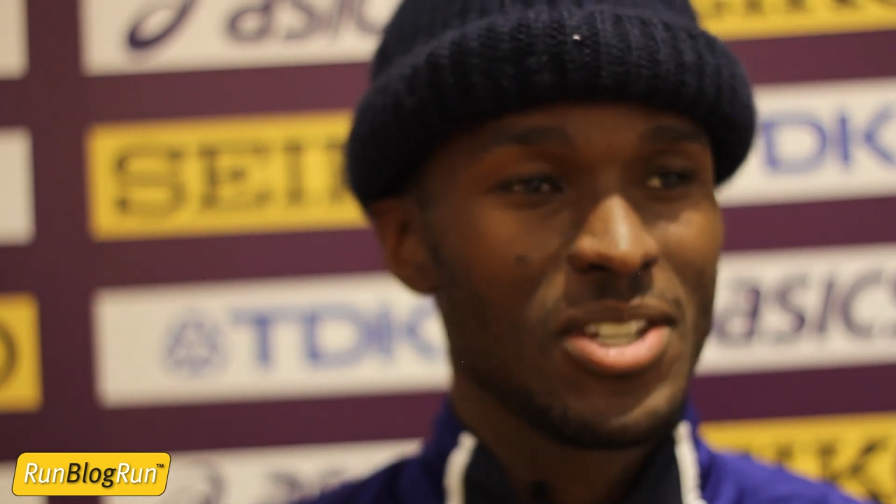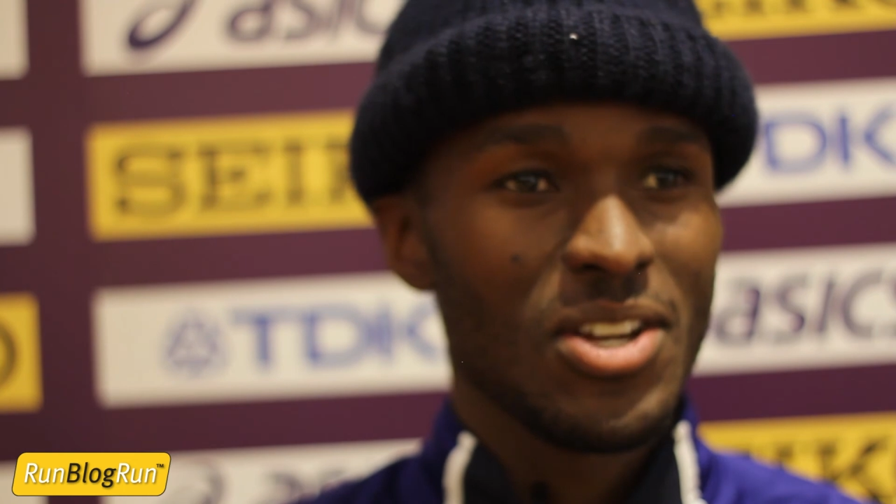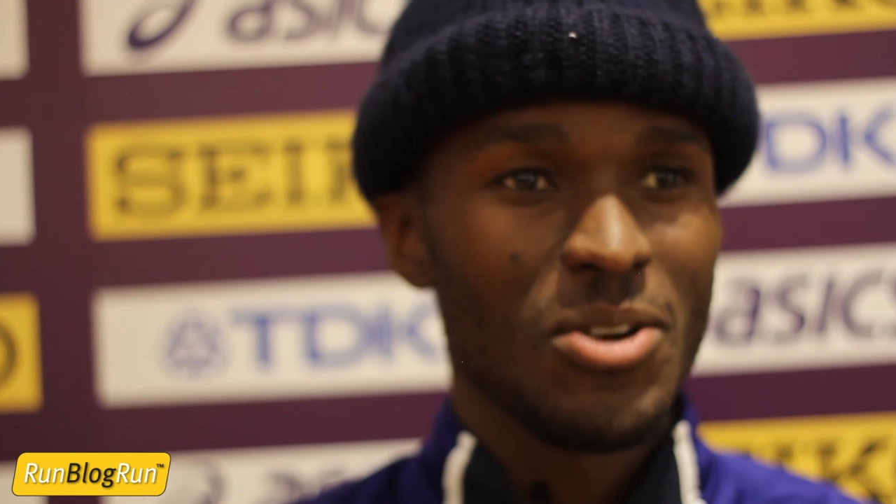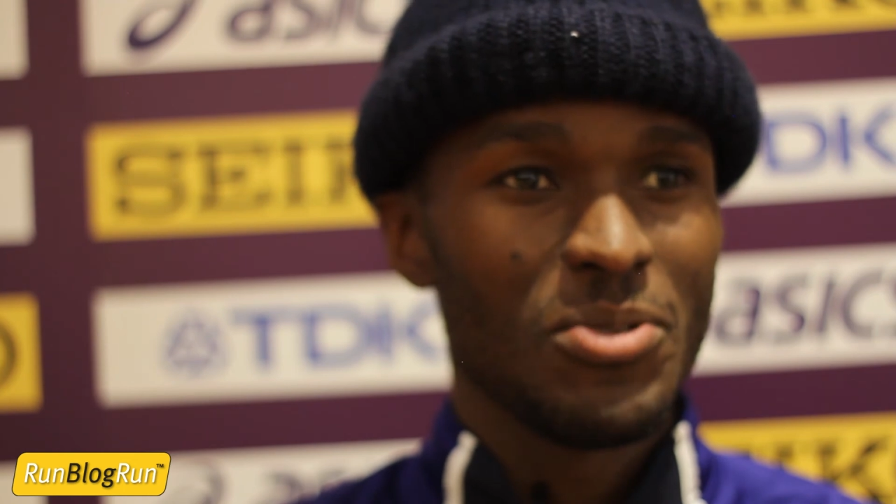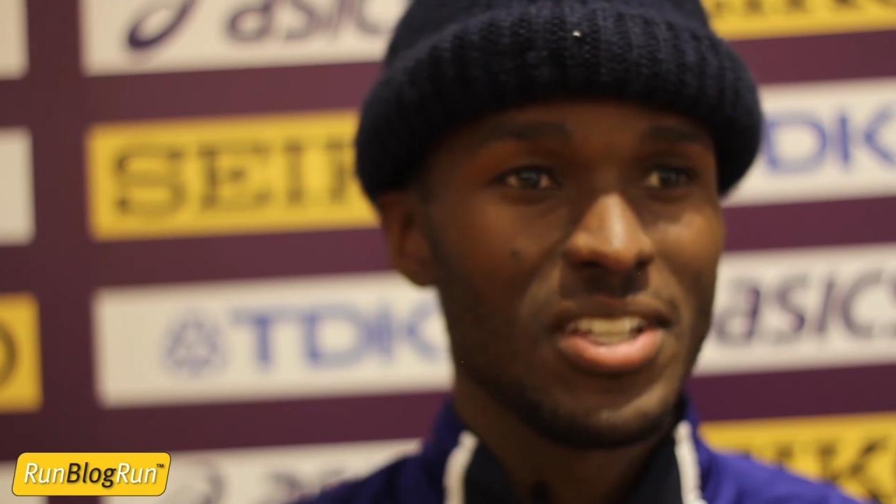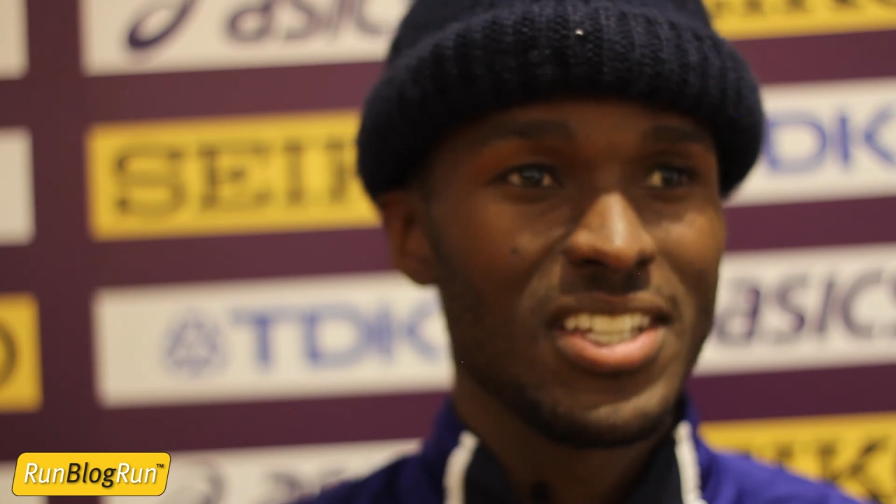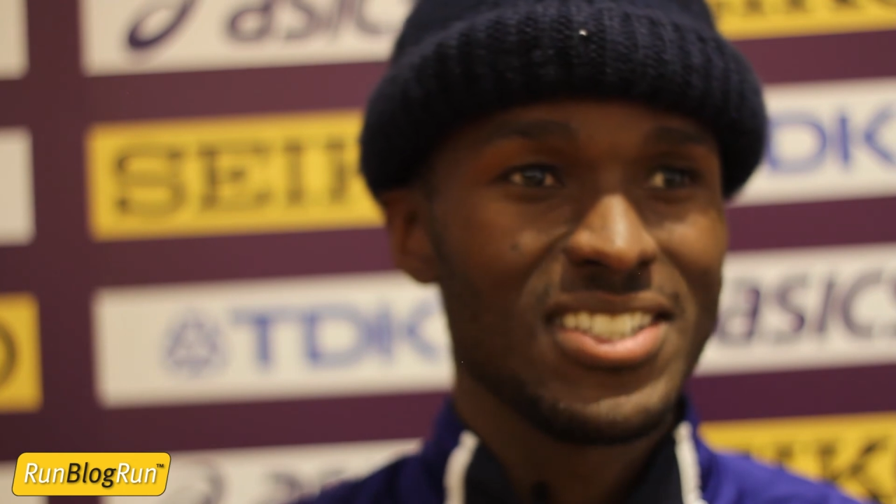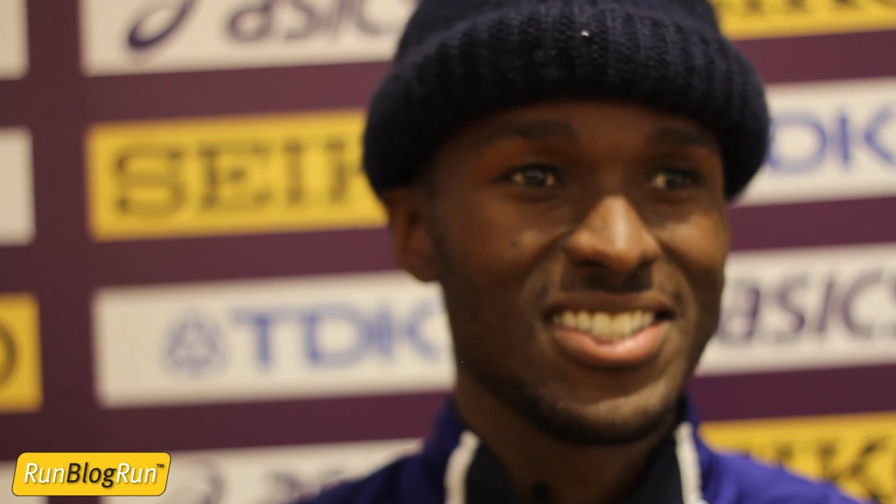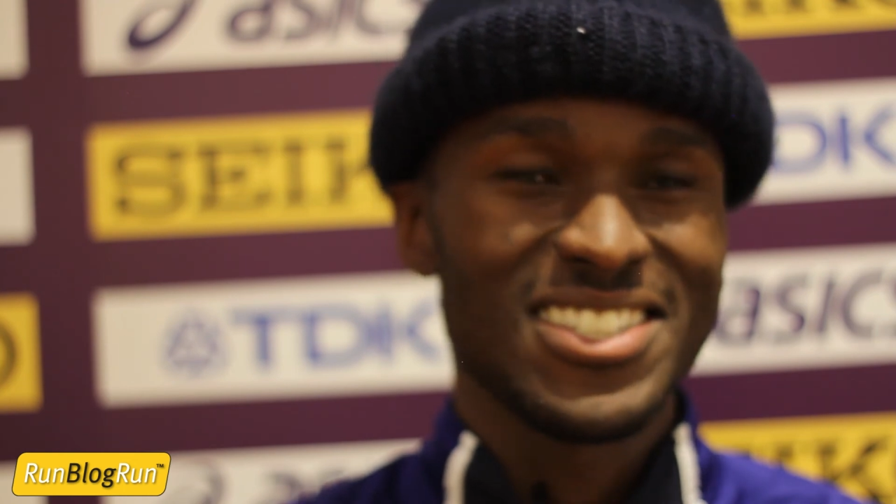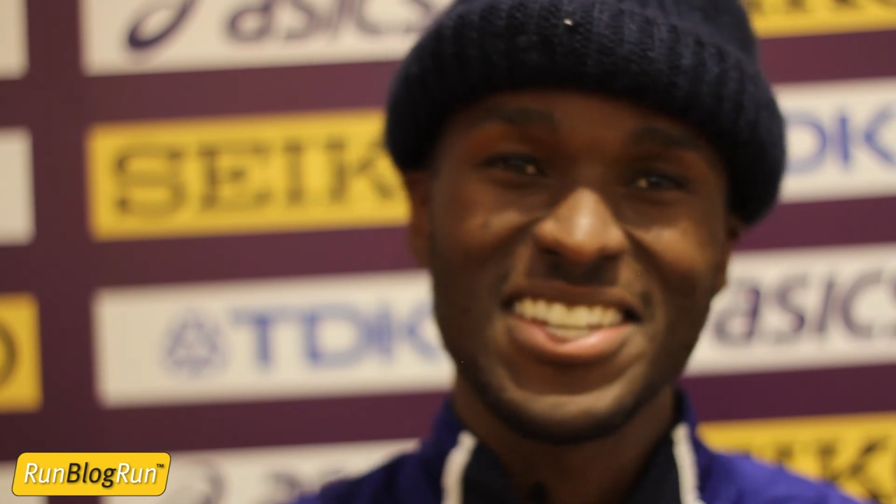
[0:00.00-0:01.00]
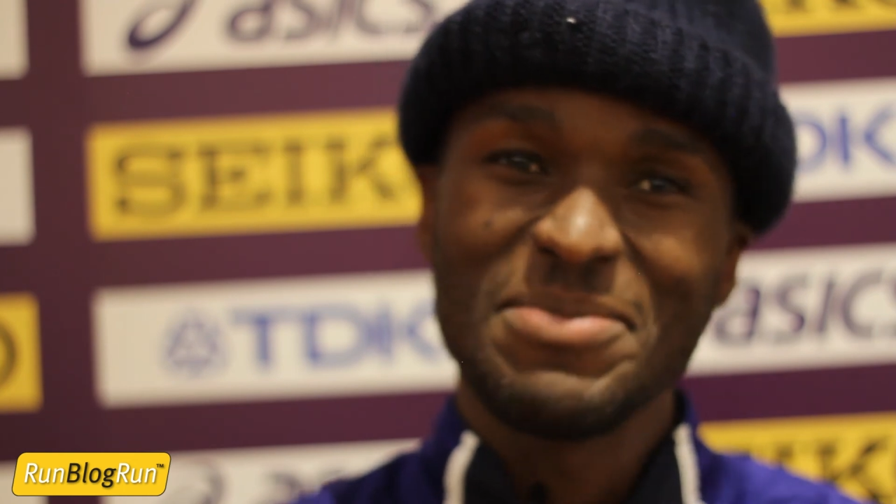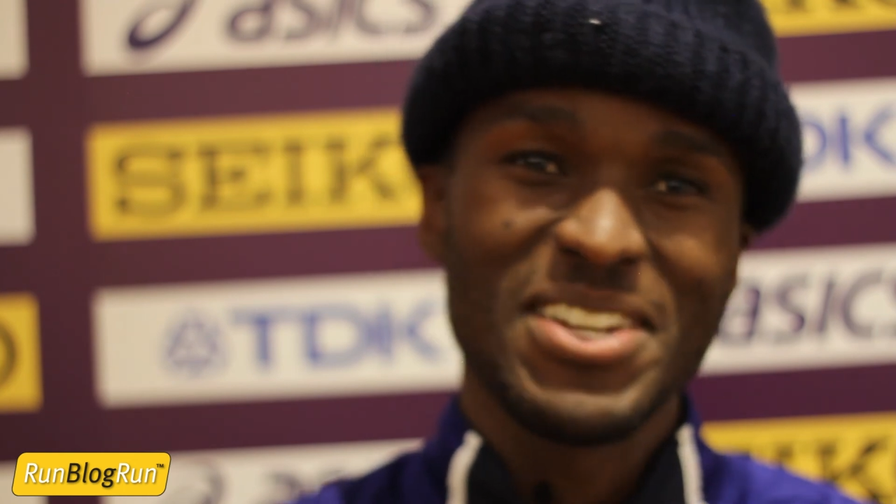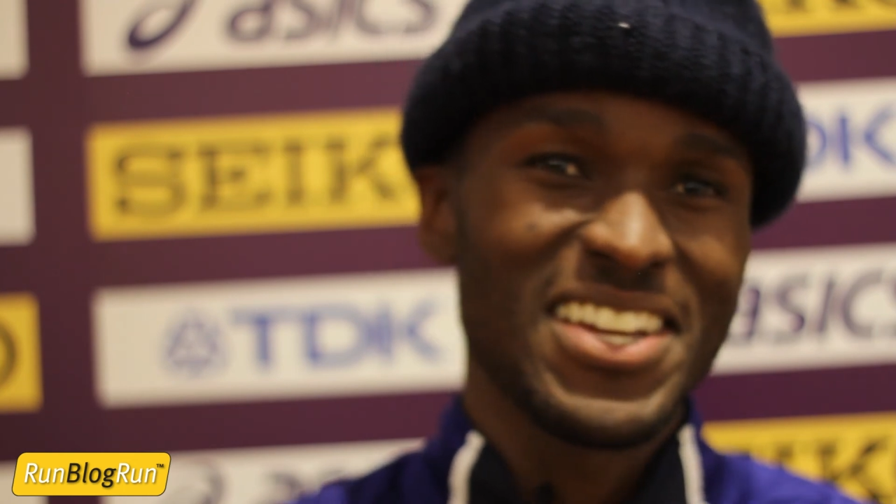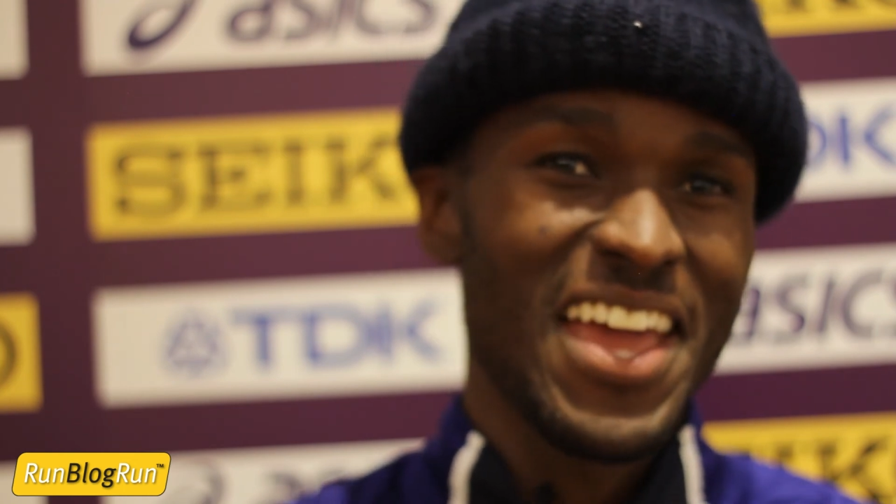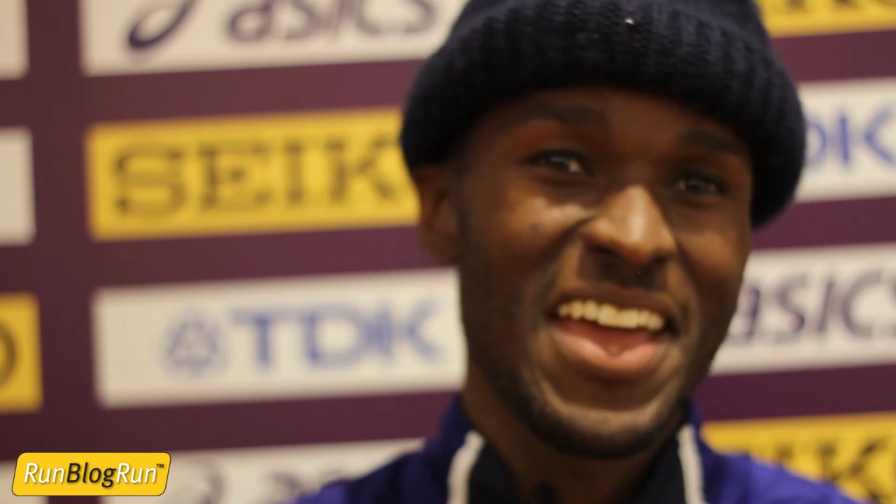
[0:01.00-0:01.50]
you know, really just give
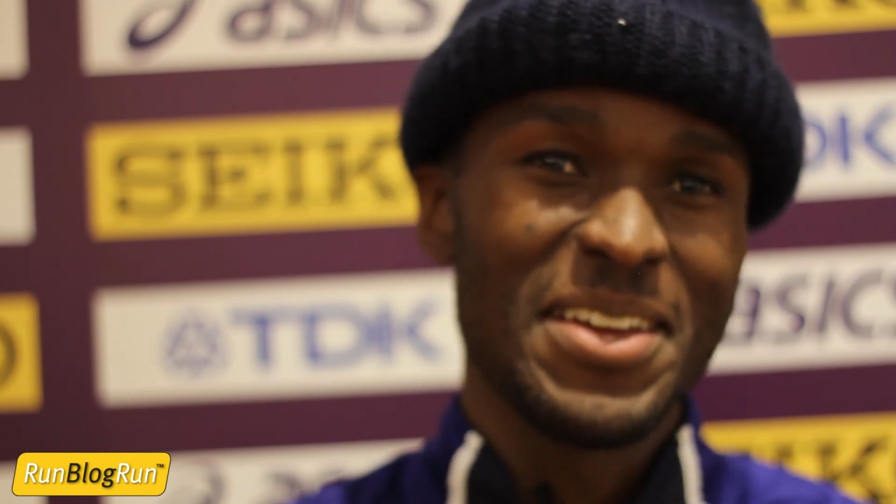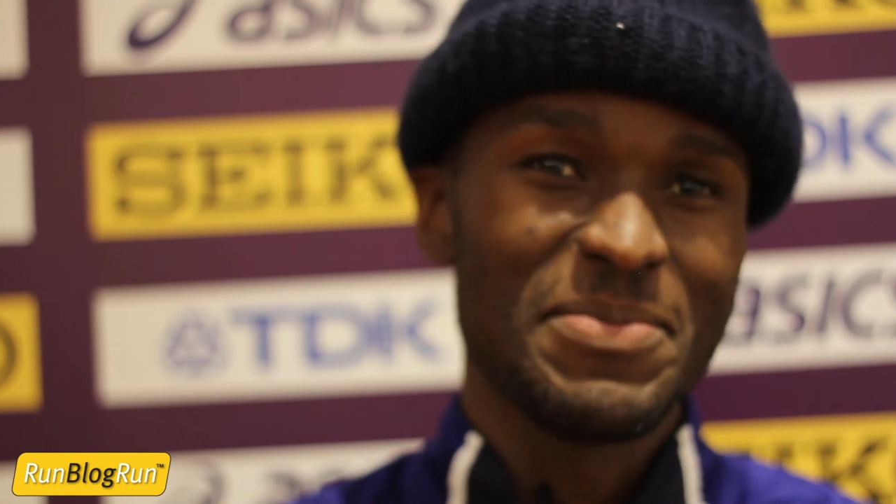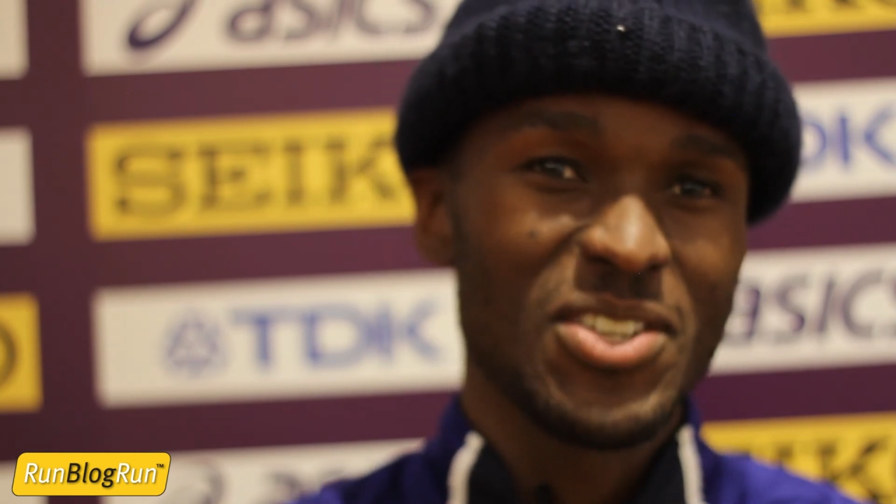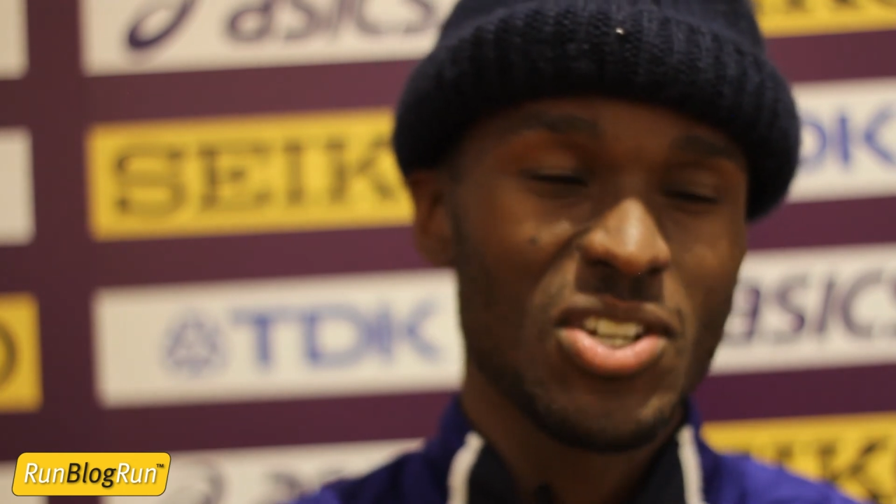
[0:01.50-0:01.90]
me the game,